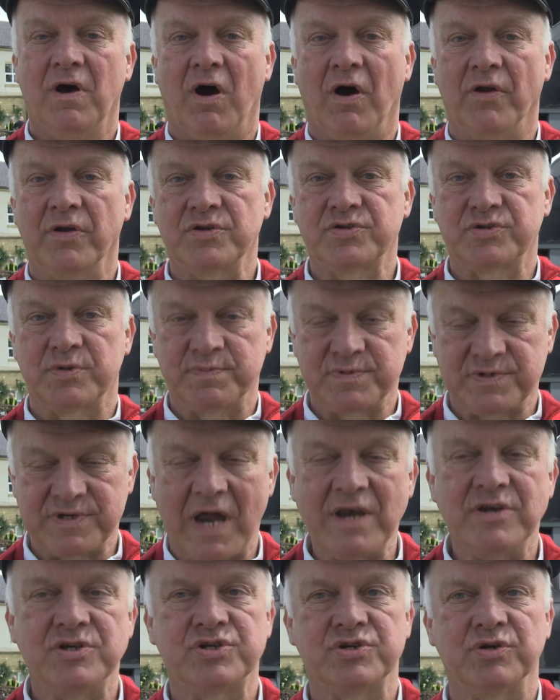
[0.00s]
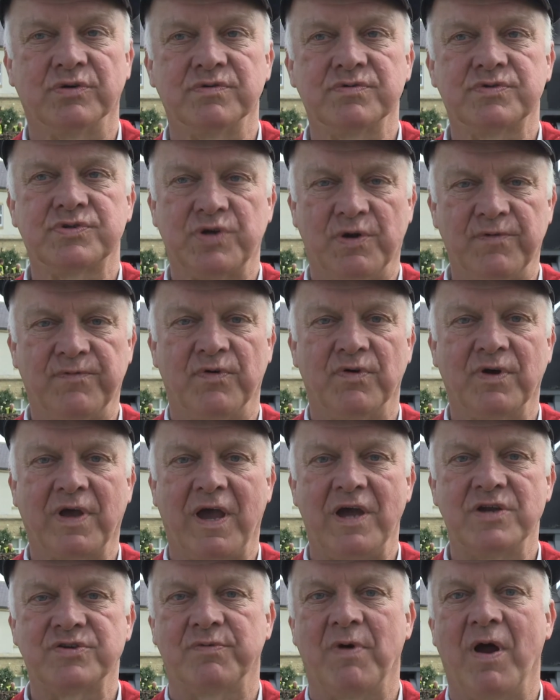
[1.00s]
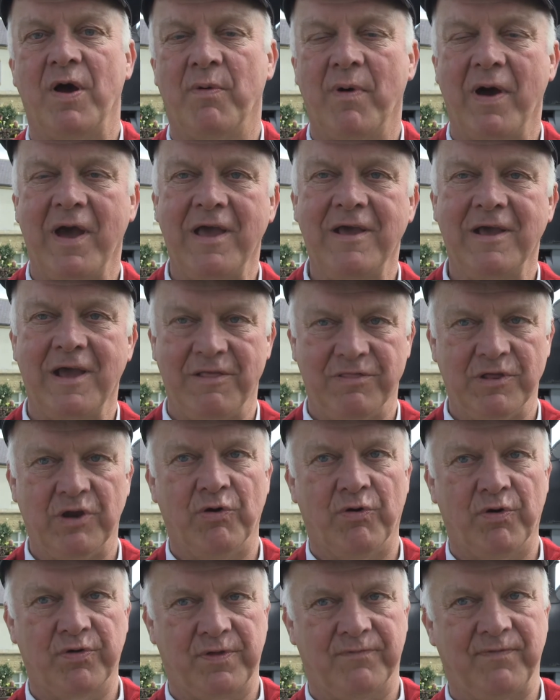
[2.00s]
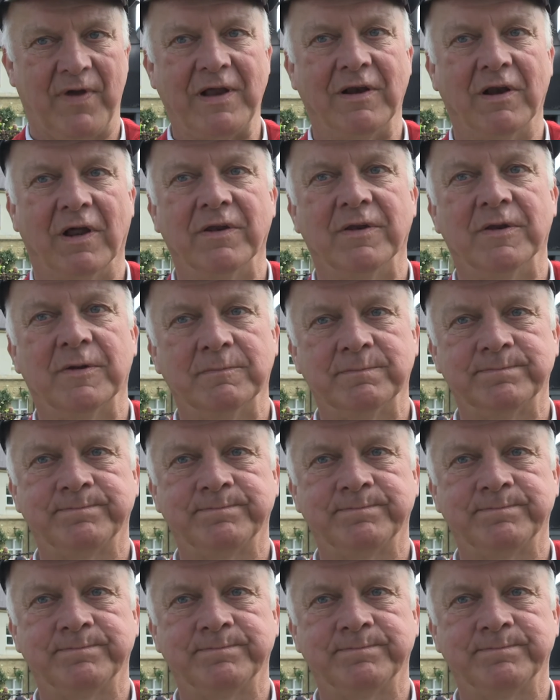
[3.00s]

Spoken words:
on a substantial 2-foot gauge railway in the north of England.